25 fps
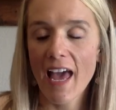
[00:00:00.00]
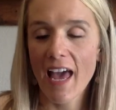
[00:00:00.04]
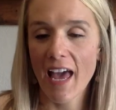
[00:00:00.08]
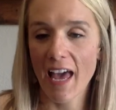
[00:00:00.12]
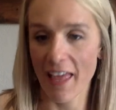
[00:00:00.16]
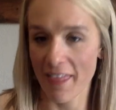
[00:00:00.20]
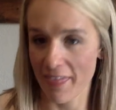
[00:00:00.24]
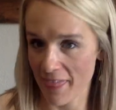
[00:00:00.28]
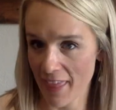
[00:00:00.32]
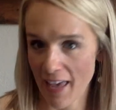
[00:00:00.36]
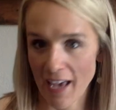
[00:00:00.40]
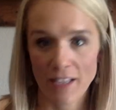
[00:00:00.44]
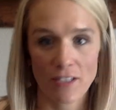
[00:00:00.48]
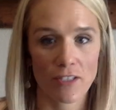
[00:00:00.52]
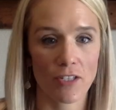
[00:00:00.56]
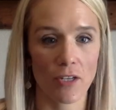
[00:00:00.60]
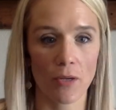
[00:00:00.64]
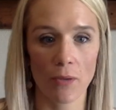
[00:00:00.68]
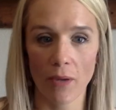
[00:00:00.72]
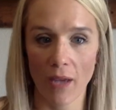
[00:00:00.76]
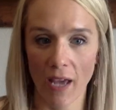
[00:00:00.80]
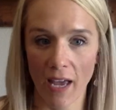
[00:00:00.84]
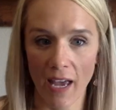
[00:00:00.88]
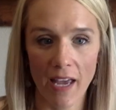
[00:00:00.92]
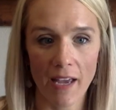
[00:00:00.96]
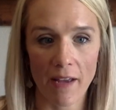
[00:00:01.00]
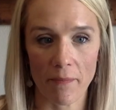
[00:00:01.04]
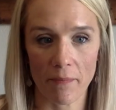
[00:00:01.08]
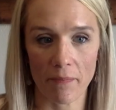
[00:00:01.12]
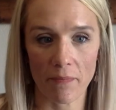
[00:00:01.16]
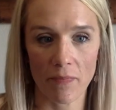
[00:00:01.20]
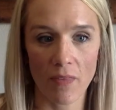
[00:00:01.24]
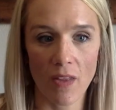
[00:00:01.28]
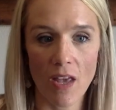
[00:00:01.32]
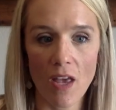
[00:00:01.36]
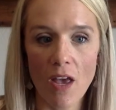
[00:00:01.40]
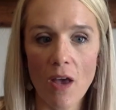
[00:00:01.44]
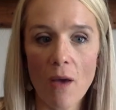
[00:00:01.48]
and that's okay.
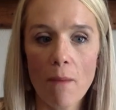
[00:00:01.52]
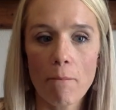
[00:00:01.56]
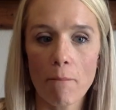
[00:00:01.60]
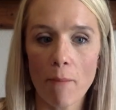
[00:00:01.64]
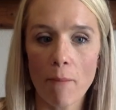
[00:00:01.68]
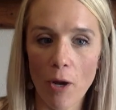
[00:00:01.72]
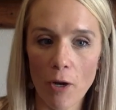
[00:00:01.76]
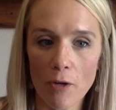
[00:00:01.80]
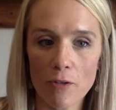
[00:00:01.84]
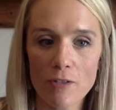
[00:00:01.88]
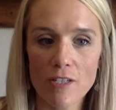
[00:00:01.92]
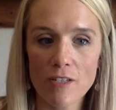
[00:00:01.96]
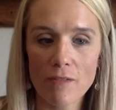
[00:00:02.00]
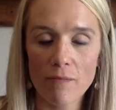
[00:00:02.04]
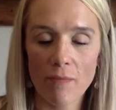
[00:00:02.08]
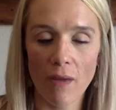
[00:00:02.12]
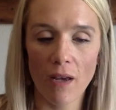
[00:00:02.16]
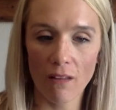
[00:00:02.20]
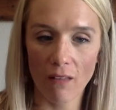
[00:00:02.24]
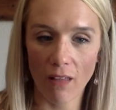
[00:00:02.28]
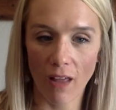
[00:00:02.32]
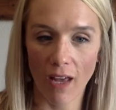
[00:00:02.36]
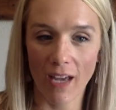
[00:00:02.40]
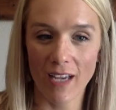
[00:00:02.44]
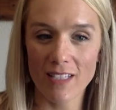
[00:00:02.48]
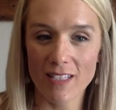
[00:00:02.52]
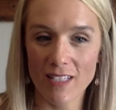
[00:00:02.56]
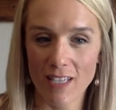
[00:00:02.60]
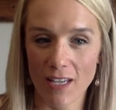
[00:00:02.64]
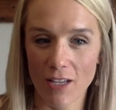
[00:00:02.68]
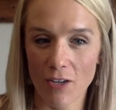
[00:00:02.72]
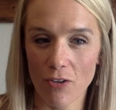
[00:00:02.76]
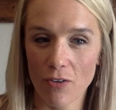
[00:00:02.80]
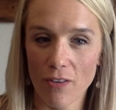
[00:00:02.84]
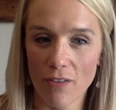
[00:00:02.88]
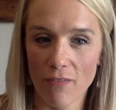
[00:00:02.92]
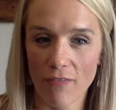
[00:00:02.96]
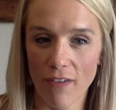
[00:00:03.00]
Most of my clients
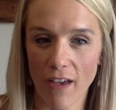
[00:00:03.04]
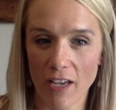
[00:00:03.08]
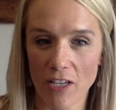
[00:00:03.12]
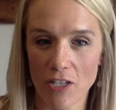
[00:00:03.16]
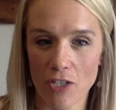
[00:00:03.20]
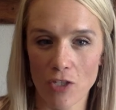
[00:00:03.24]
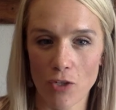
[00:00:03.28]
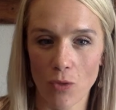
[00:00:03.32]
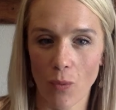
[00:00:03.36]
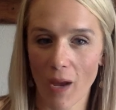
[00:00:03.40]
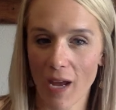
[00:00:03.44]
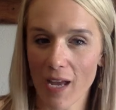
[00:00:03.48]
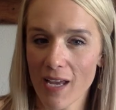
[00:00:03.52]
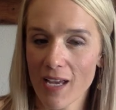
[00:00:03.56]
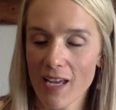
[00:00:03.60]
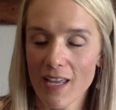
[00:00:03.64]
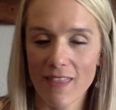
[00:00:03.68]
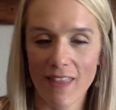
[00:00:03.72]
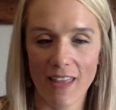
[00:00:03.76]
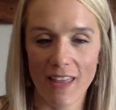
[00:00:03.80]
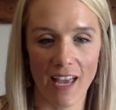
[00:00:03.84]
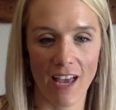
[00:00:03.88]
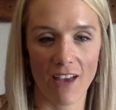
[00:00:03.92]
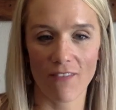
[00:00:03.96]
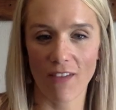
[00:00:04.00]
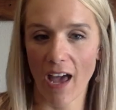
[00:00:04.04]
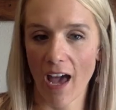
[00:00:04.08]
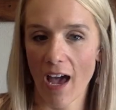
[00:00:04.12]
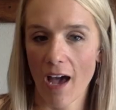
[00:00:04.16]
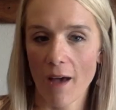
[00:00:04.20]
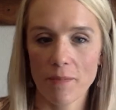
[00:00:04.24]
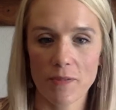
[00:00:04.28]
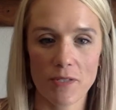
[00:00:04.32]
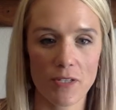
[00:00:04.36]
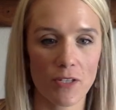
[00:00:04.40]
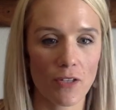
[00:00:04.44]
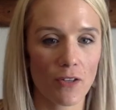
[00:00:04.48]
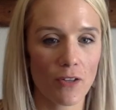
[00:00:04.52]
enter the faster way and they have
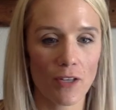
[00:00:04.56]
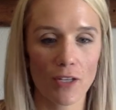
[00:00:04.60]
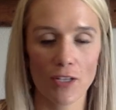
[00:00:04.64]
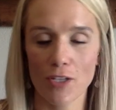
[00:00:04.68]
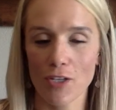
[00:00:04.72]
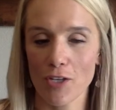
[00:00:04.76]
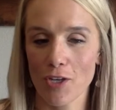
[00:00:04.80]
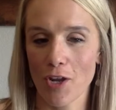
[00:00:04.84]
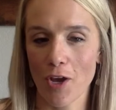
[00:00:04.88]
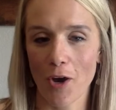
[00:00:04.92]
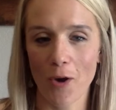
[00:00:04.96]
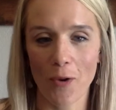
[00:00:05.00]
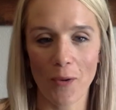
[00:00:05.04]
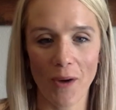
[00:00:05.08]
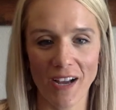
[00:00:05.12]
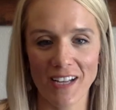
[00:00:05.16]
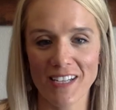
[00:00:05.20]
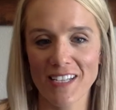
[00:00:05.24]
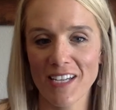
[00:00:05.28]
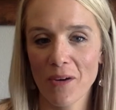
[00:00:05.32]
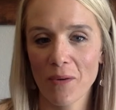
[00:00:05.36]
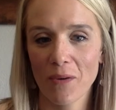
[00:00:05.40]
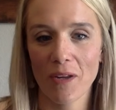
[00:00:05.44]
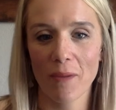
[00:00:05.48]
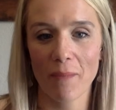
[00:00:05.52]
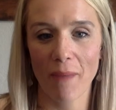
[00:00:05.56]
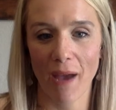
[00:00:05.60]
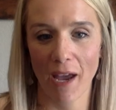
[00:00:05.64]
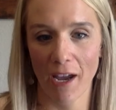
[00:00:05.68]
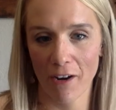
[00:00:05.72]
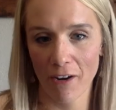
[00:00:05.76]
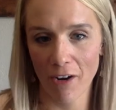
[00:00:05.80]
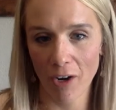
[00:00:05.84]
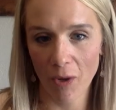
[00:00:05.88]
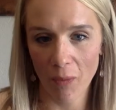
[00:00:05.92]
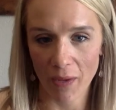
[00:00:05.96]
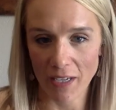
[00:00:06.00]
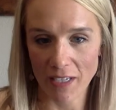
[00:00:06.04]
absolutely no idea what a
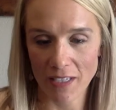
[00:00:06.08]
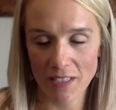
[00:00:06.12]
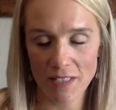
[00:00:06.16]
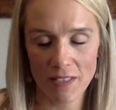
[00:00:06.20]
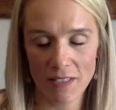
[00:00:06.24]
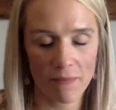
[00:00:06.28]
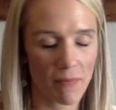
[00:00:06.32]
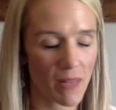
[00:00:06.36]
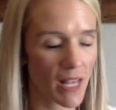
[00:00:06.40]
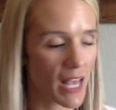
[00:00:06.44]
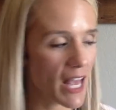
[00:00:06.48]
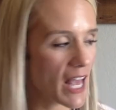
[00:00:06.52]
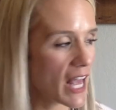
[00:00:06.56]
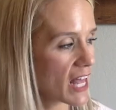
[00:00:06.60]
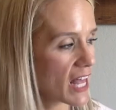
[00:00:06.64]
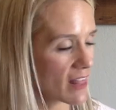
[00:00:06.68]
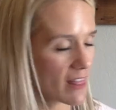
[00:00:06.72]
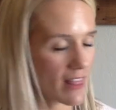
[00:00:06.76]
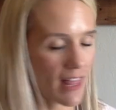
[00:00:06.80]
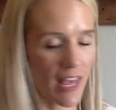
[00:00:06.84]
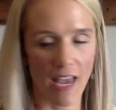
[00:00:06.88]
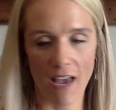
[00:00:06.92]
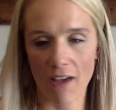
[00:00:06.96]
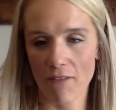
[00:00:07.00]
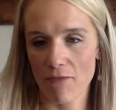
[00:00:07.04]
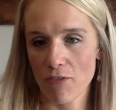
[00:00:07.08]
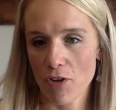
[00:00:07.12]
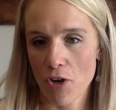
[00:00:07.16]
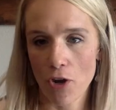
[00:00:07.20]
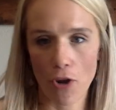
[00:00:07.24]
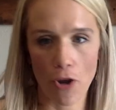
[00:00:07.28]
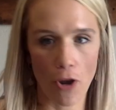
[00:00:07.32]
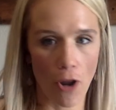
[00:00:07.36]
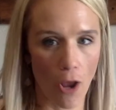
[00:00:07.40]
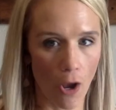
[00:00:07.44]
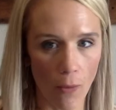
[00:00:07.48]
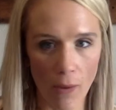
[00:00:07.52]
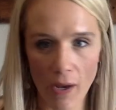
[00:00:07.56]
macro is. They have
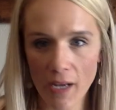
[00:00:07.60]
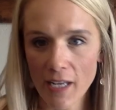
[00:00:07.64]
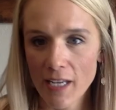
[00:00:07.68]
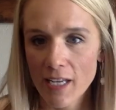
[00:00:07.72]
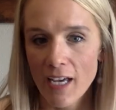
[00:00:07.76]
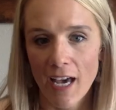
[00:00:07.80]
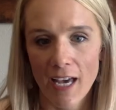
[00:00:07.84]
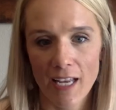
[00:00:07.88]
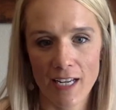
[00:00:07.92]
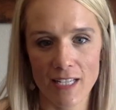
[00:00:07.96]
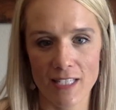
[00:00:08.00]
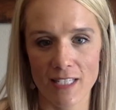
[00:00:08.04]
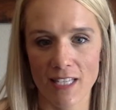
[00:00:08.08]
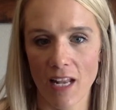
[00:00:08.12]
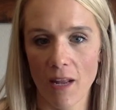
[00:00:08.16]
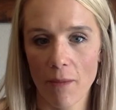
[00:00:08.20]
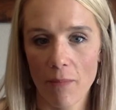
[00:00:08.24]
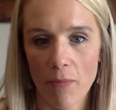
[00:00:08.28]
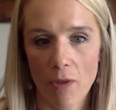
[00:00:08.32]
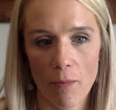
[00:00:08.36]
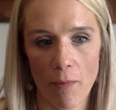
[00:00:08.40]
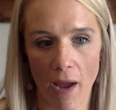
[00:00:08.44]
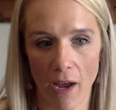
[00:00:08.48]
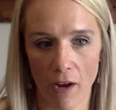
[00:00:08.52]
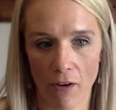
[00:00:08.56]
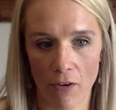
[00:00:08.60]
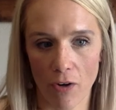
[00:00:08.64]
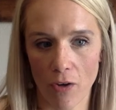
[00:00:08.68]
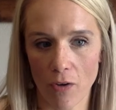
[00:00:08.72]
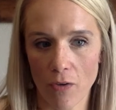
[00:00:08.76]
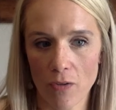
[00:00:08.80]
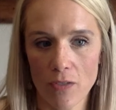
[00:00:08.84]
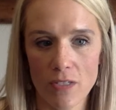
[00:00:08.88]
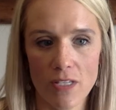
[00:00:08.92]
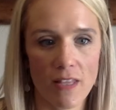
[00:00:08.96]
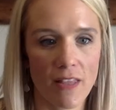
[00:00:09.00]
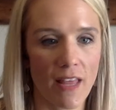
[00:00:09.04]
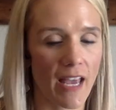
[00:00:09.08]
no idea how to set up their
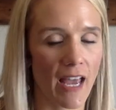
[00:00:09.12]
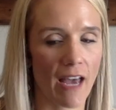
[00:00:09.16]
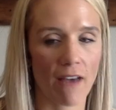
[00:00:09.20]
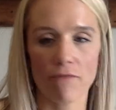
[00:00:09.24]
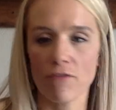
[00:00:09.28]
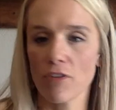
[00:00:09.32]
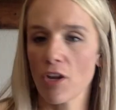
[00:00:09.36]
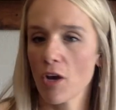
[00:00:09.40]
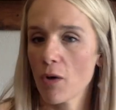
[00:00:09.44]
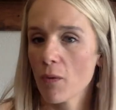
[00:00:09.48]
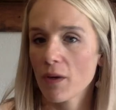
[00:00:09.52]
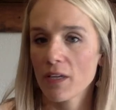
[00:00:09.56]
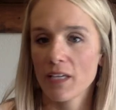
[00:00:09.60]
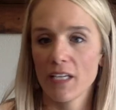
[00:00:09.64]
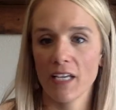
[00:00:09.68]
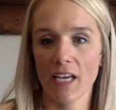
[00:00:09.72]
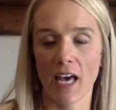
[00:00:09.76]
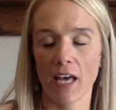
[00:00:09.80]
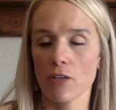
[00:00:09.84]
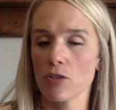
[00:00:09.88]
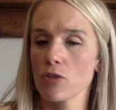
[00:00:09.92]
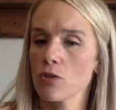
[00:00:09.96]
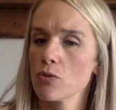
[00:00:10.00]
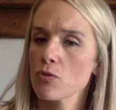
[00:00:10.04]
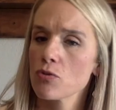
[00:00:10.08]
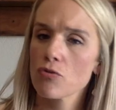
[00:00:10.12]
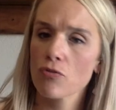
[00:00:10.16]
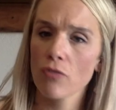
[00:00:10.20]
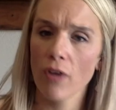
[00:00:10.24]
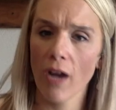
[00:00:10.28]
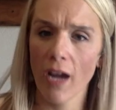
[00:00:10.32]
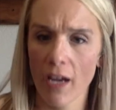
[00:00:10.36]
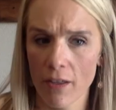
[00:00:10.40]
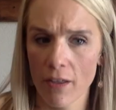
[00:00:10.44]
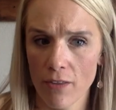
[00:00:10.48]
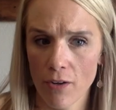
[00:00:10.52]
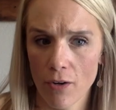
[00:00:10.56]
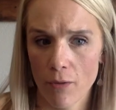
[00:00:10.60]
macros. They have no idea how to
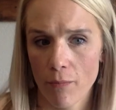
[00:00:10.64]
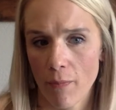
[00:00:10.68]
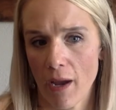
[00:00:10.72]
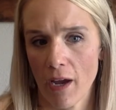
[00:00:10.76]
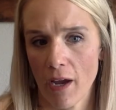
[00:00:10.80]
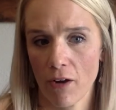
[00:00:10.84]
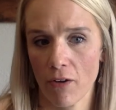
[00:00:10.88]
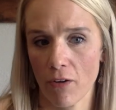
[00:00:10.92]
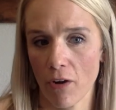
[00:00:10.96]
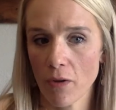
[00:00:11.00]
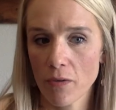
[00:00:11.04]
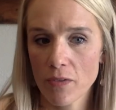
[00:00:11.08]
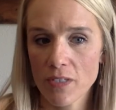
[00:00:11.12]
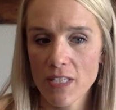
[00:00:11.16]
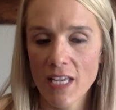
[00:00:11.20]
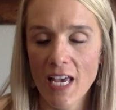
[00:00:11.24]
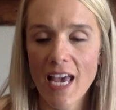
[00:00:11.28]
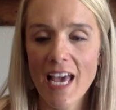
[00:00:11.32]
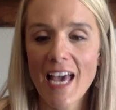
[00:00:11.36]
track their macros.